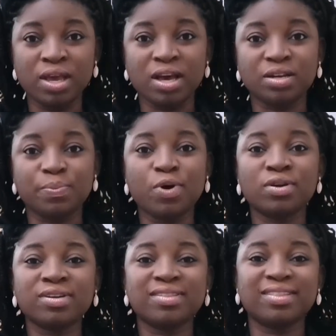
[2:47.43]
an
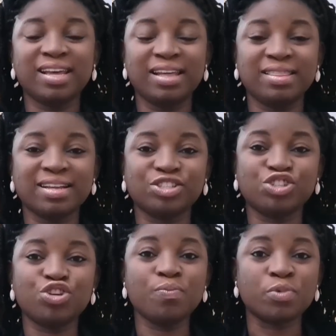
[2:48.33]
important thing
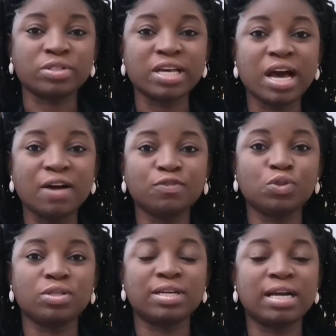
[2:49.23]
that you must have to
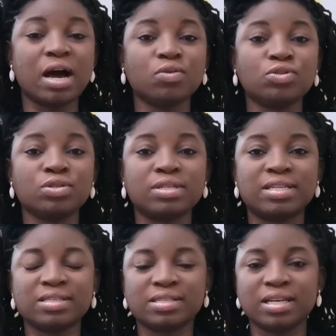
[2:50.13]
learn how to
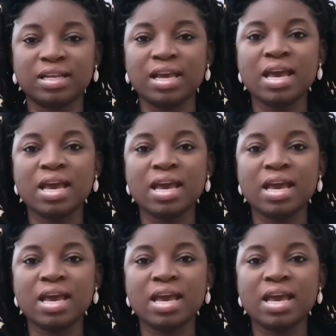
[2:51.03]
listen.